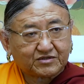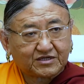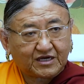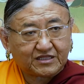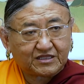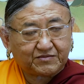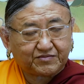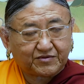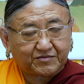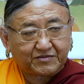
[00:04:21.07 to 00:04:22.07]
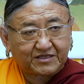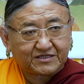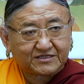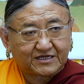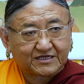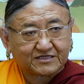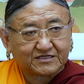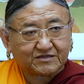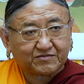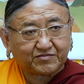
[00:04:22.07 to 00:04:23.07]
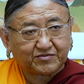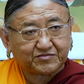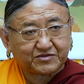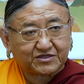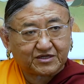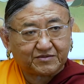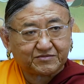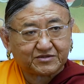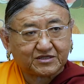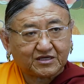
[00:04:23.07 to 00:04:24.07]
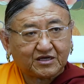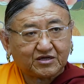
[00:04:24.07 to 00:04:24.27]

tiny from insects, from germs